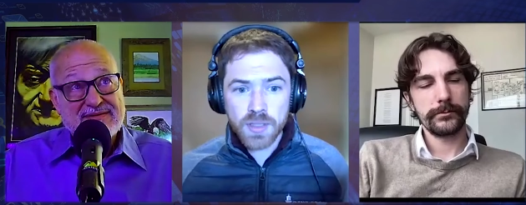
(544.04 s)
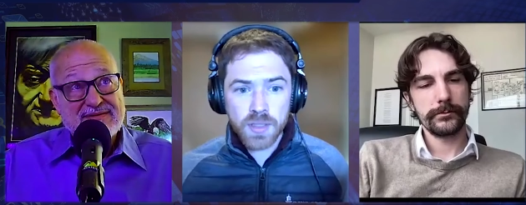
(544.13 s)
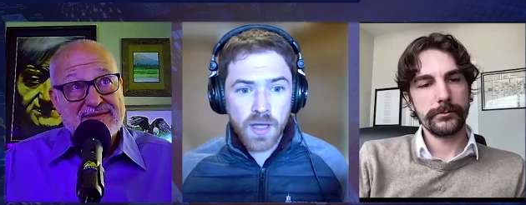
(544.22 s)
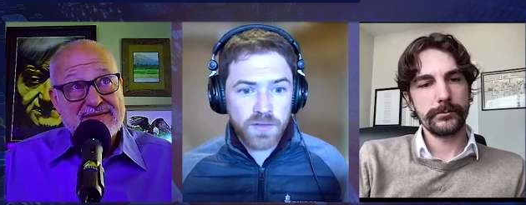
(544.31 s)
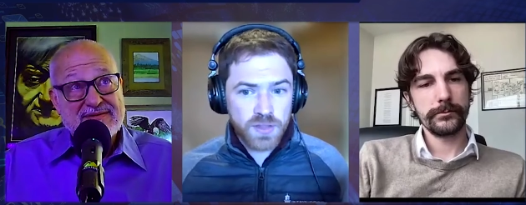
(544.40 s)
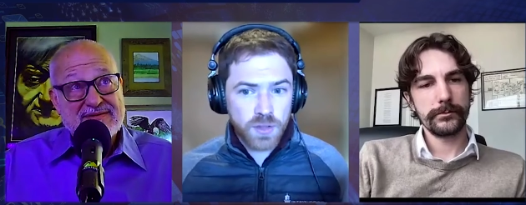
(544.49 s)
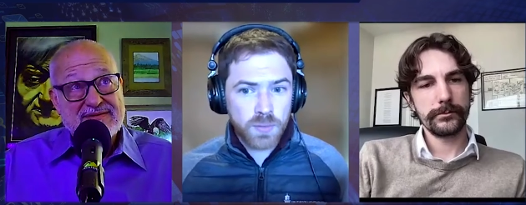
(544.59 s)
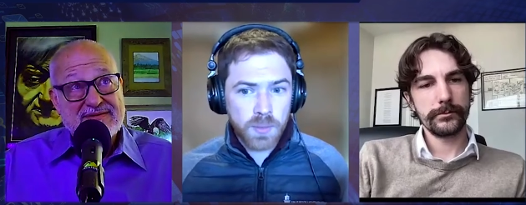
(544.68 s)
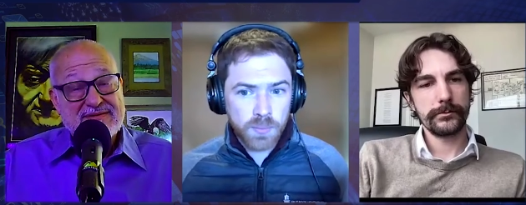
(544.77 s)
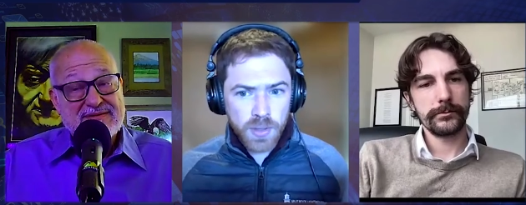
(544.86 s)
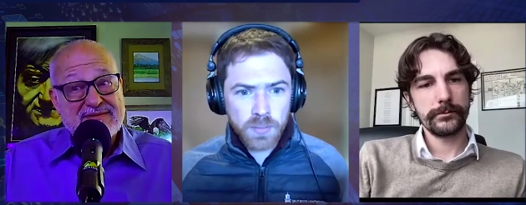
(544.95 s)
Speaker 1: in have still
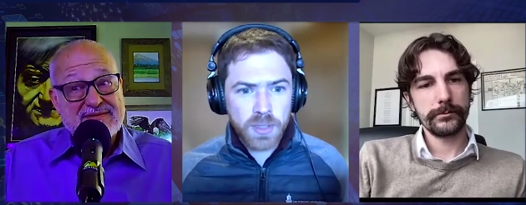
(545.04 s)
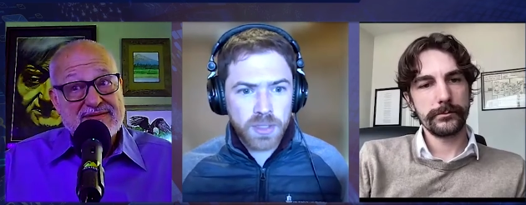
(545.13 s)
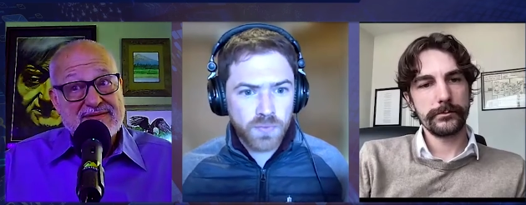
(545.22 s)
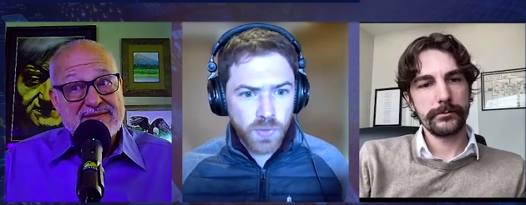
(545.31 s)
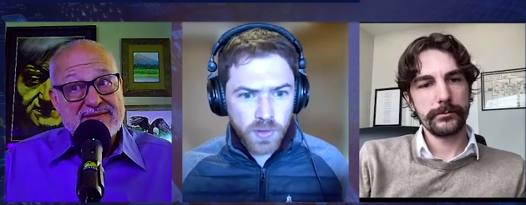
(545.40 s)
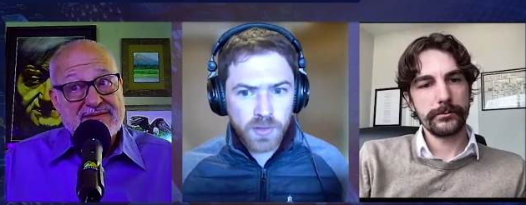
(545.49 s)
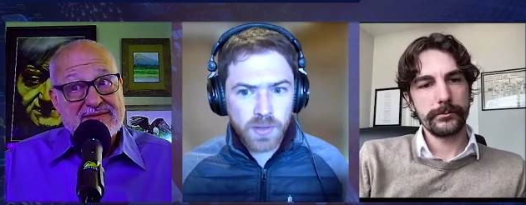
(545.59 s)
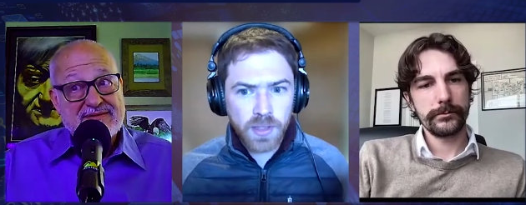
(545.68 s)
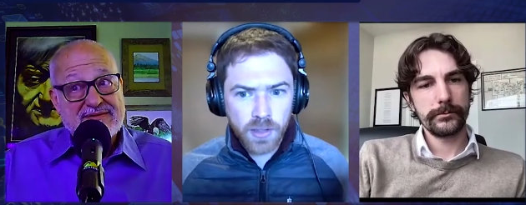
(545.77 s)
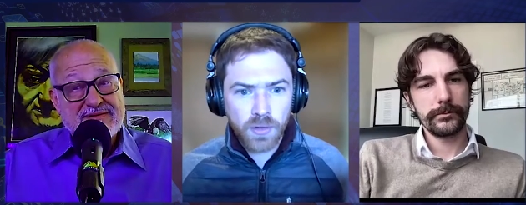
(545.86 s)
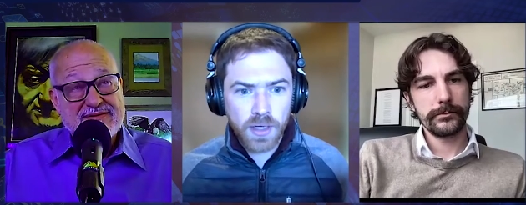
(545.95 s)
been pretty much vertically
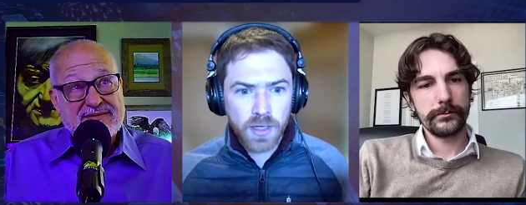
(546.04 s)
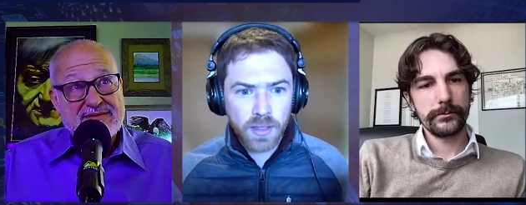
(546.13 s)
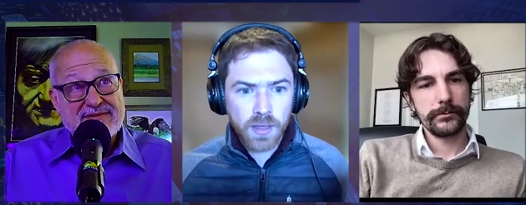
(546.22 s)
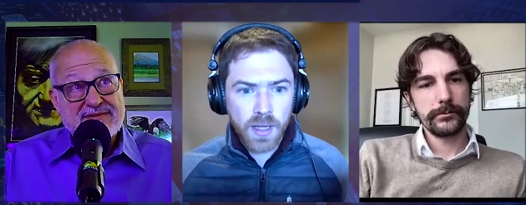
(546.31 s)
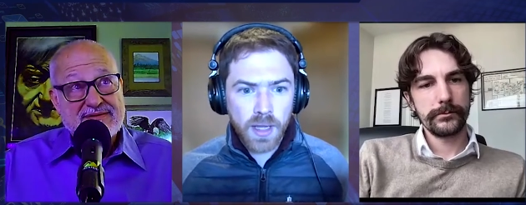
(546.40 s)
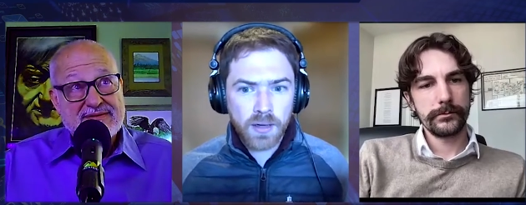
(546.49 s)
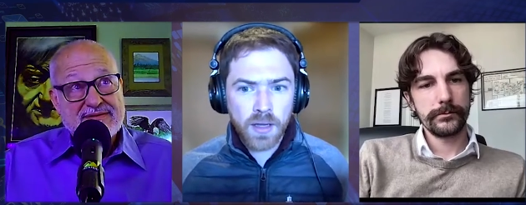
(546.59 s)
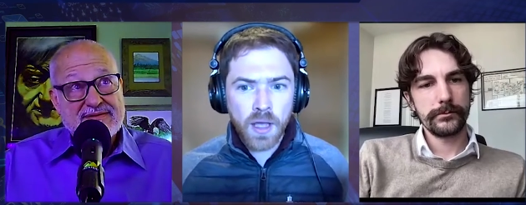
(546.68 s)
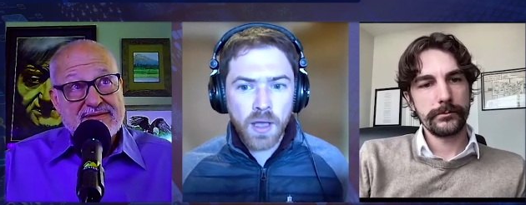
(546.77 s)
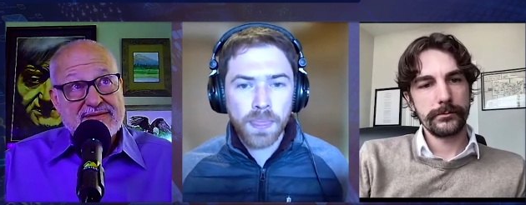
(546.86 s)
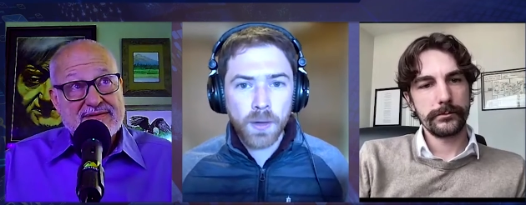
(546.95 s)
integrated. And
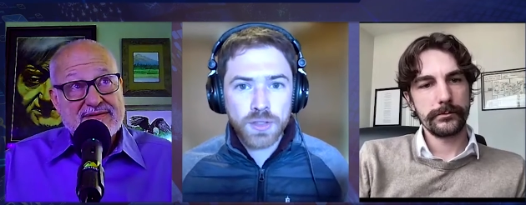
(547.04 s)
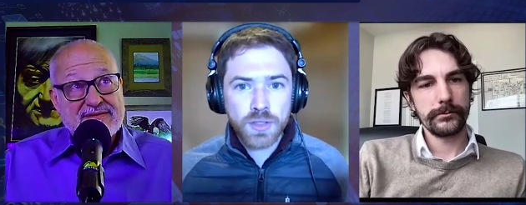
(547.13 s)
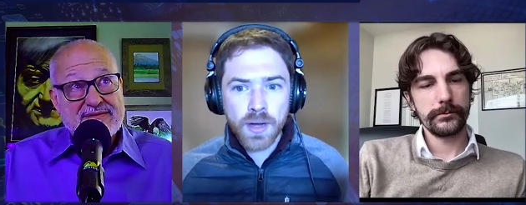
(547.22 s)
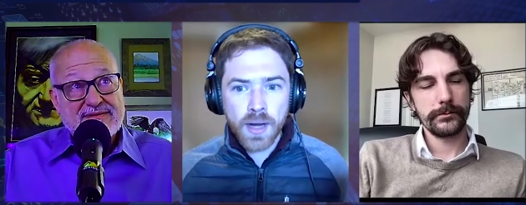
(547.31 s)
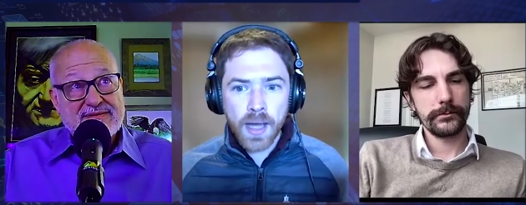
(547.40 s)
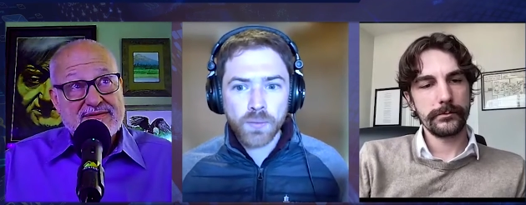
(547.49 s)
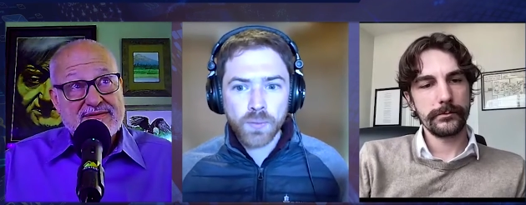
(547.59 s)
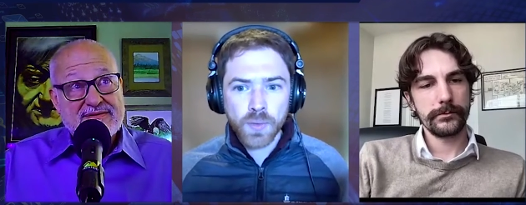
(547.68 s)
those are not